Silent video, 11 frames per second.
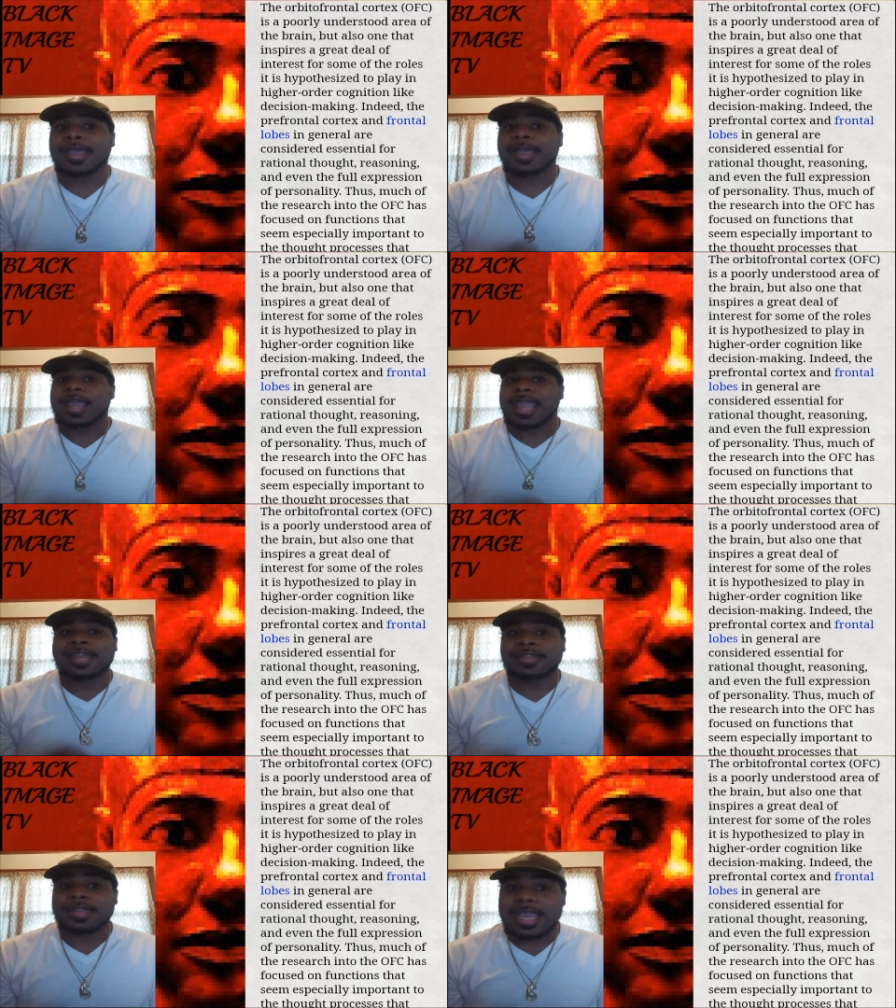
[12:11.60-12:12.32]

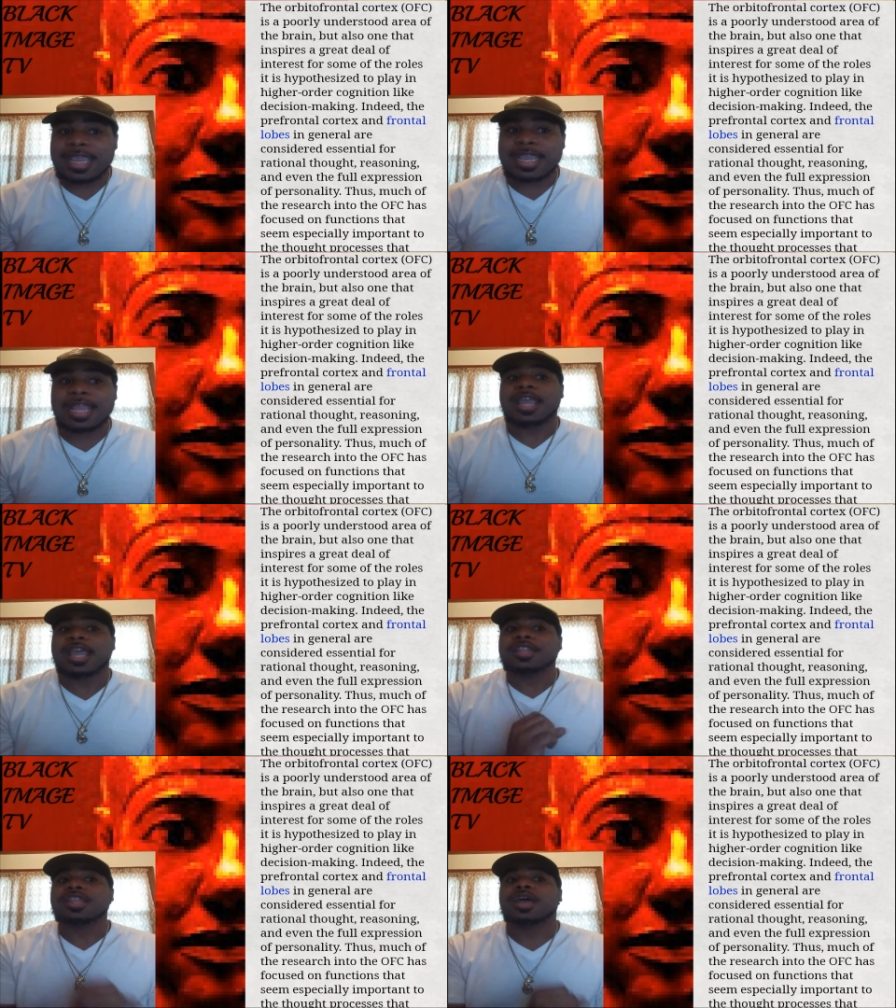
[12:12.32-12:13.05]
Indeed,
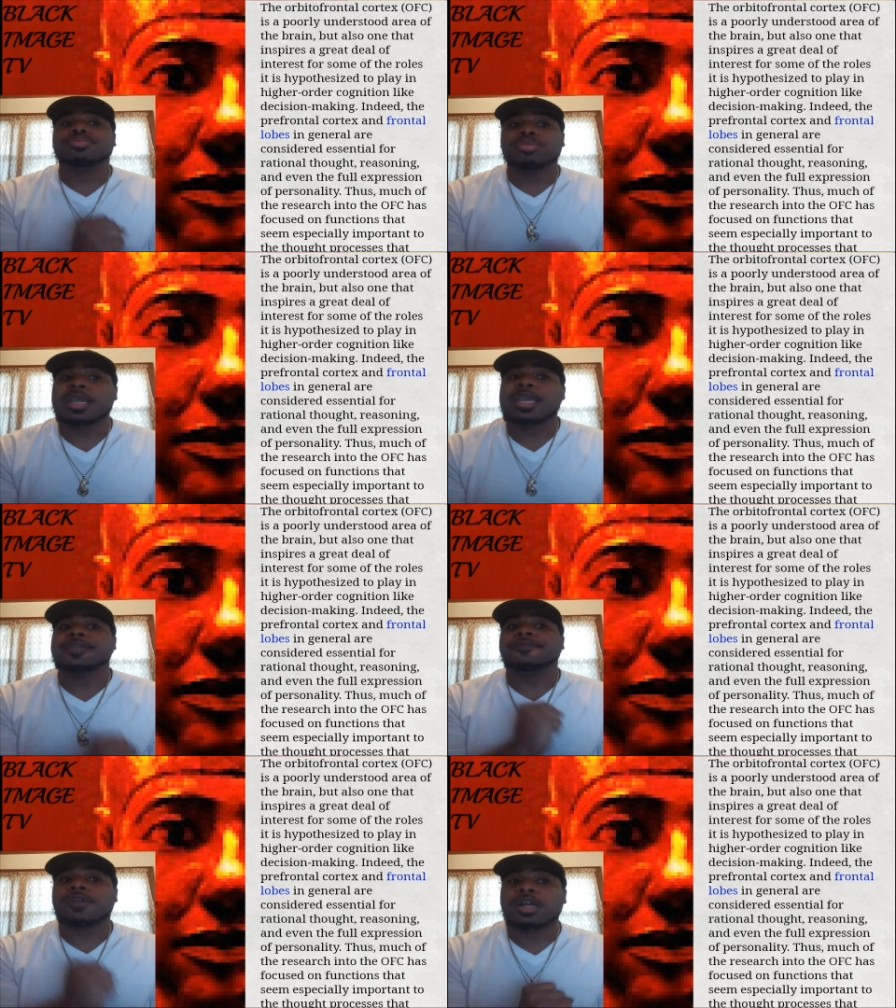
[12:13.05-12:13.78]
the
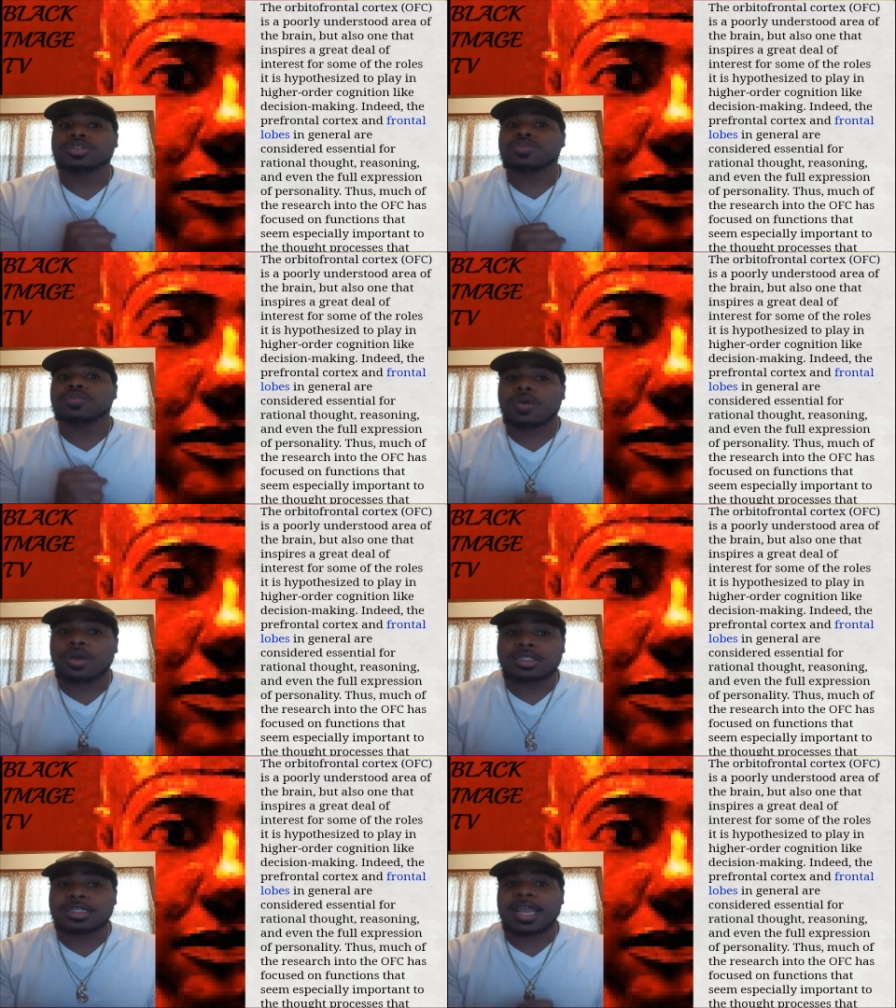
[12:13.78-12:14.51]
prefrontal
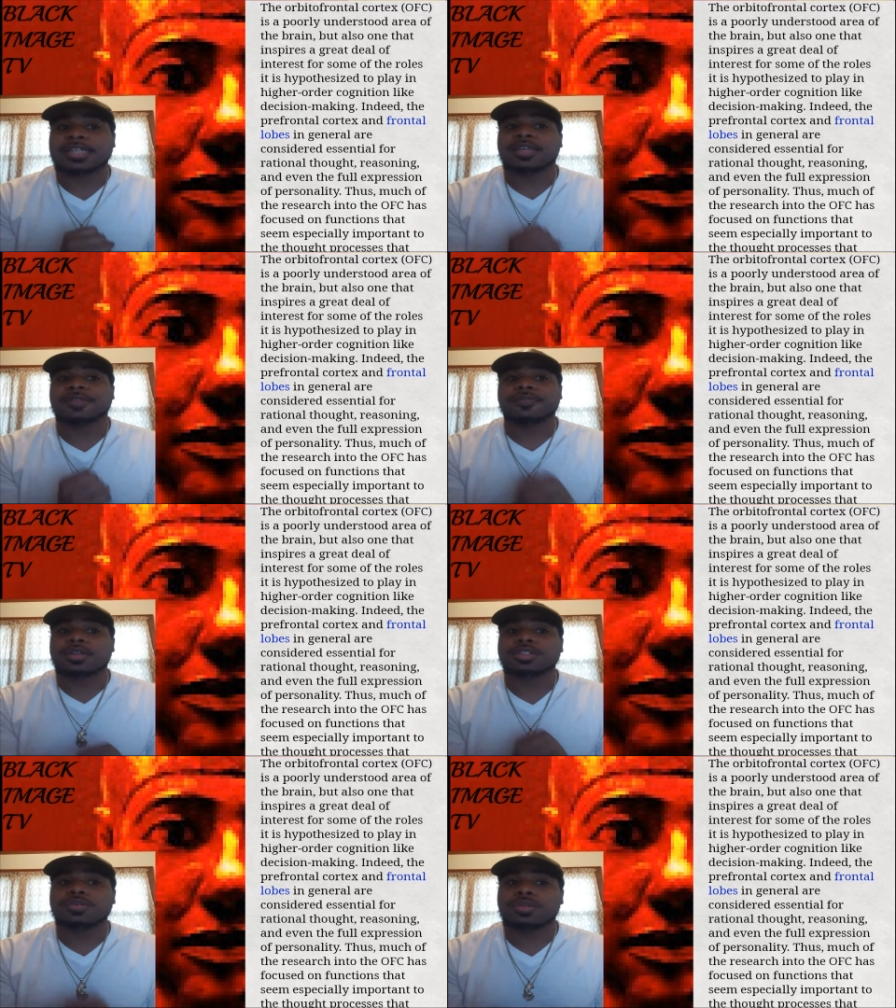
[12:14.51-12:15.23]
cortex and
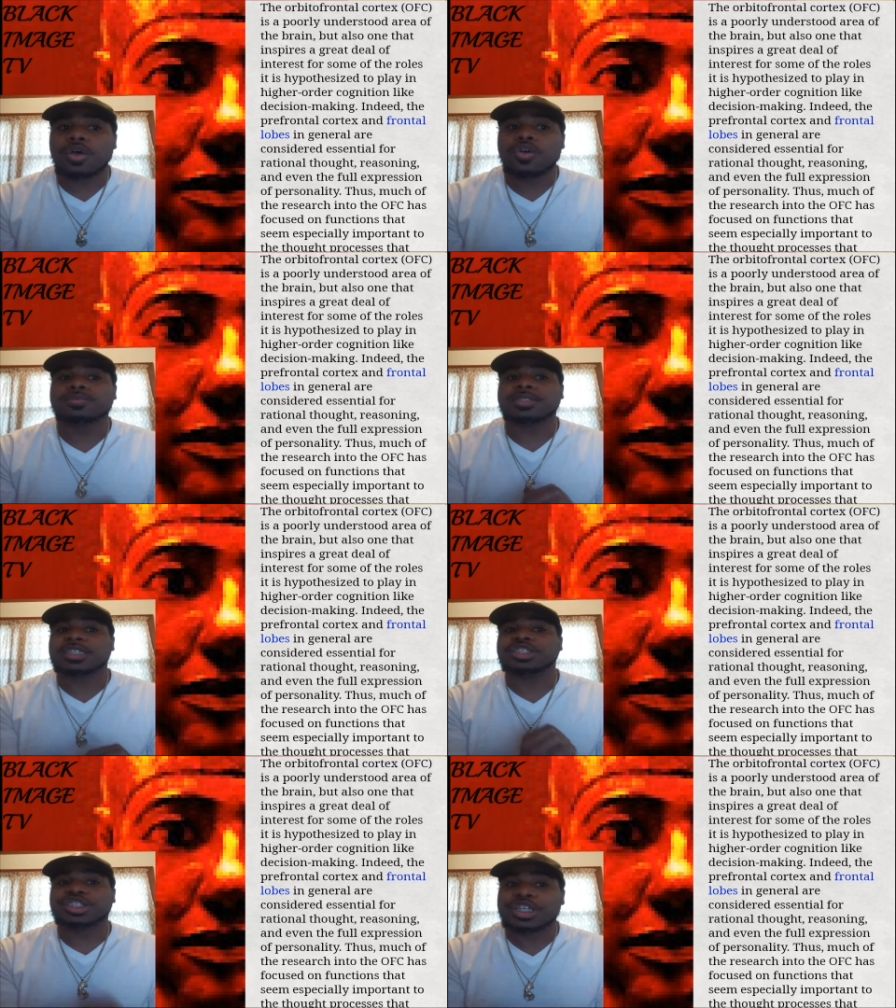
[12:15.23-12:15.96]
frontal lobes
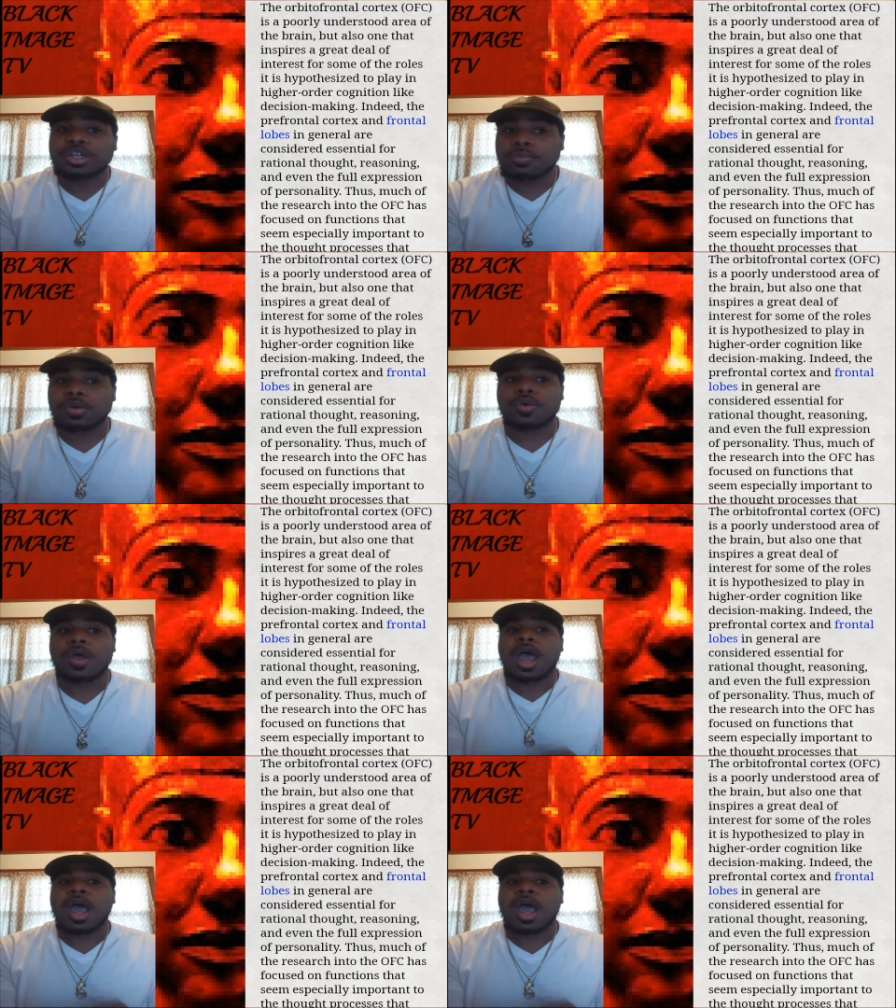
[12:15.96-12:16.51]
in general